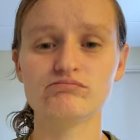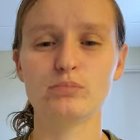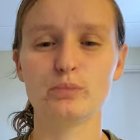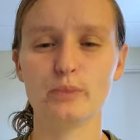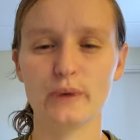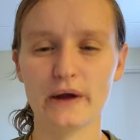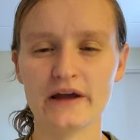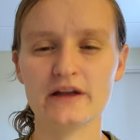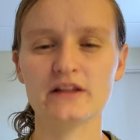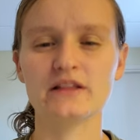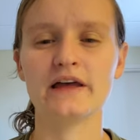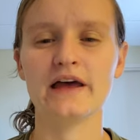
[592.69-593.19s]

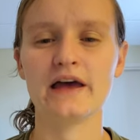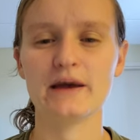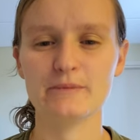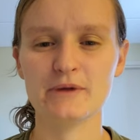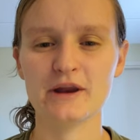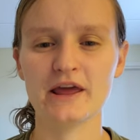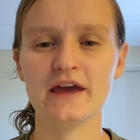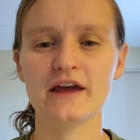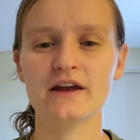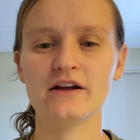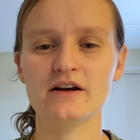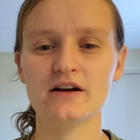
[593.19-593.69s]
Bring a
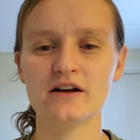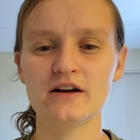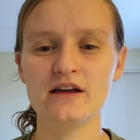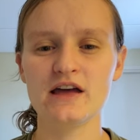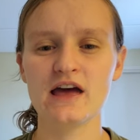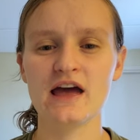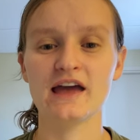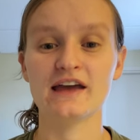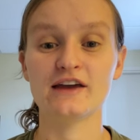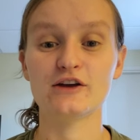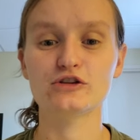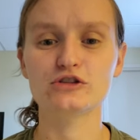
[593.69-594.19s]
laminator
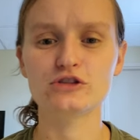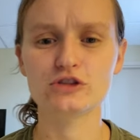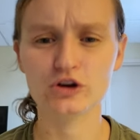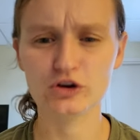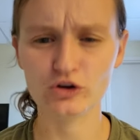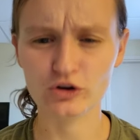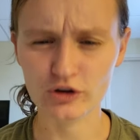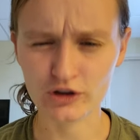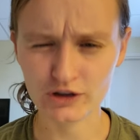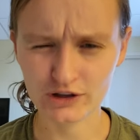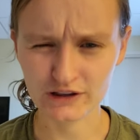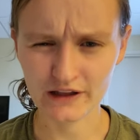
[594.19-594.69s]
and get the
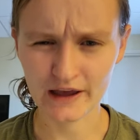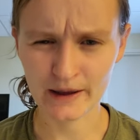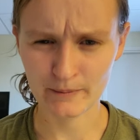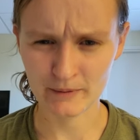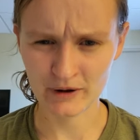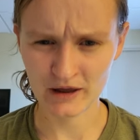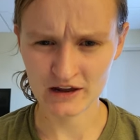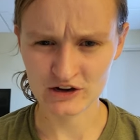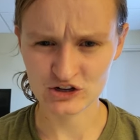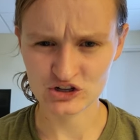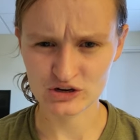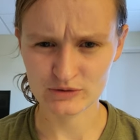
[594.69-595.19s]
good
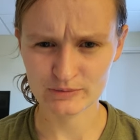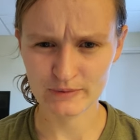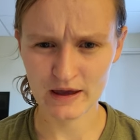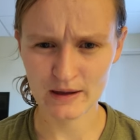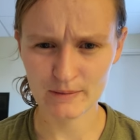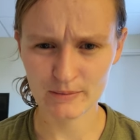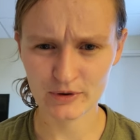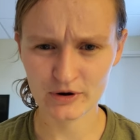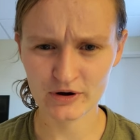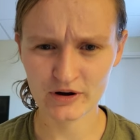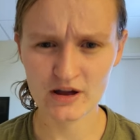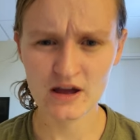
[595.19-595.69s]
lamination
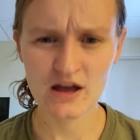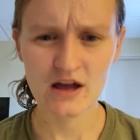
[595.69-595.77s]
paper.